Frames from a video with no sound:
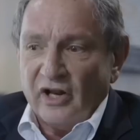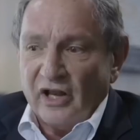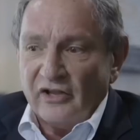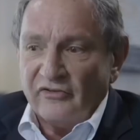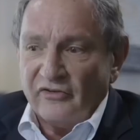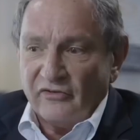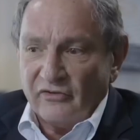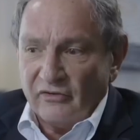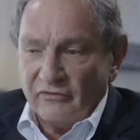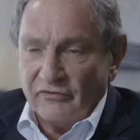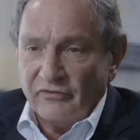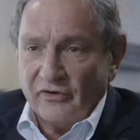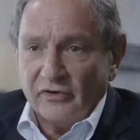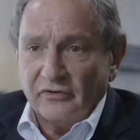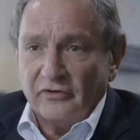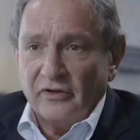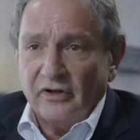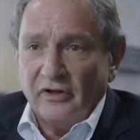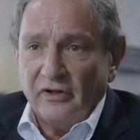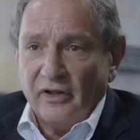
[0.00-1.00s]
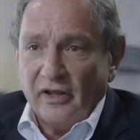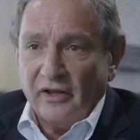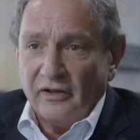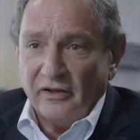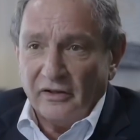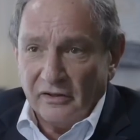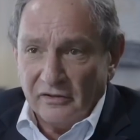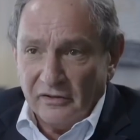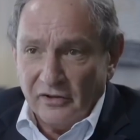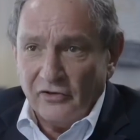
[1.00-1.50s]
the United States confronted it, and
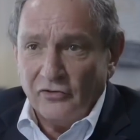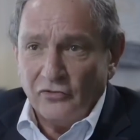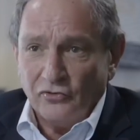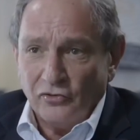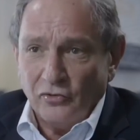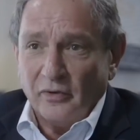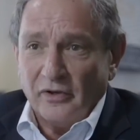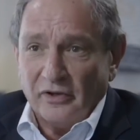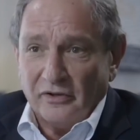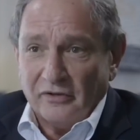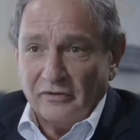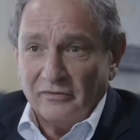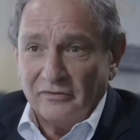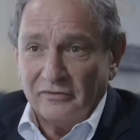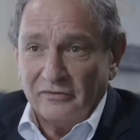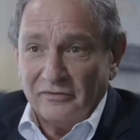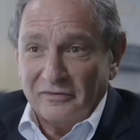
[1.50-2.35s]
it continues doing it.